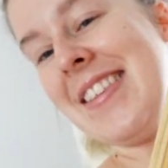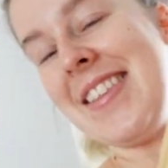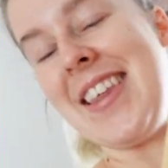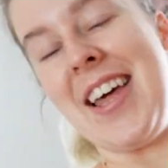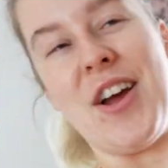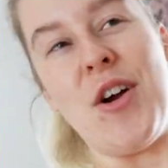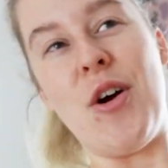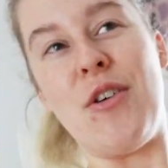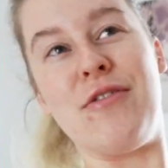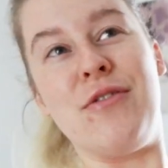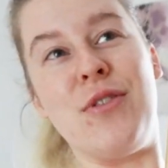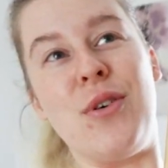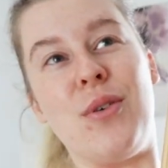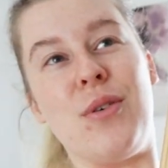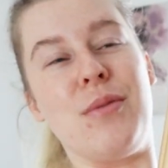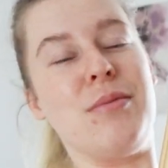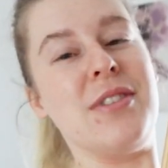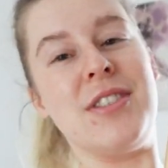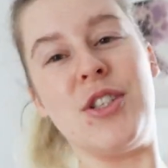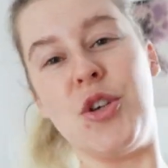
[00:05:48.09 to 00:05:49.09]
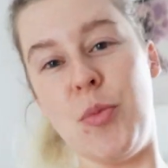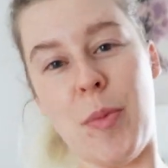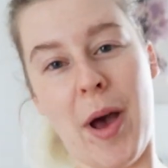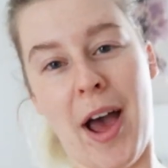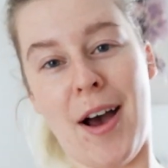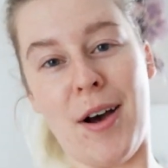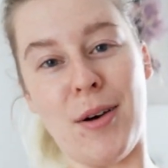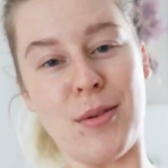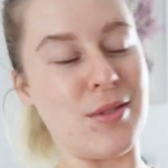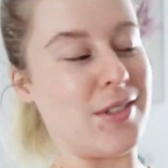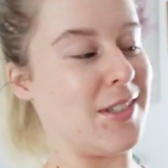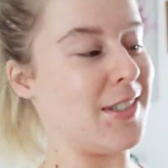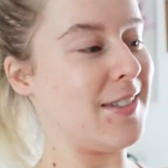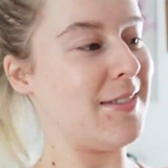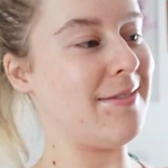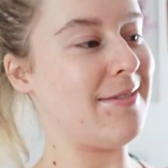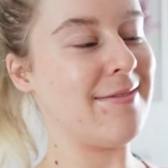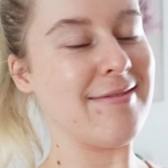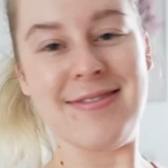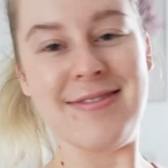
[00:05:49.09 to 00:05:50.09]
that I got for £2.
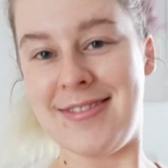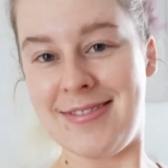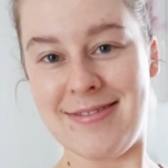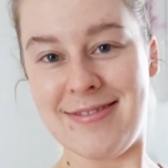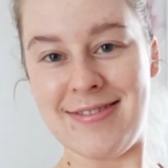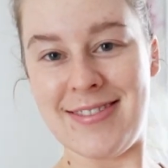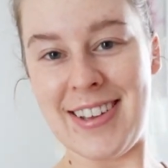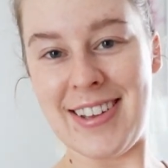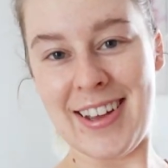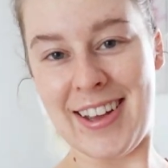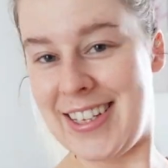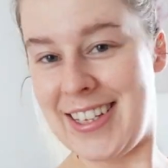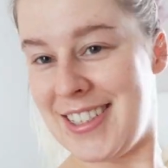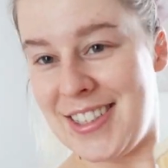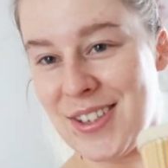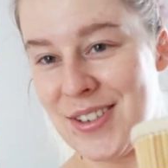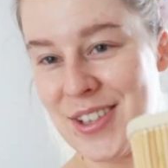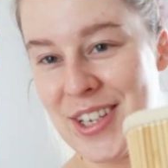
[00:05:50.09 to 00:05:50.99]
It's so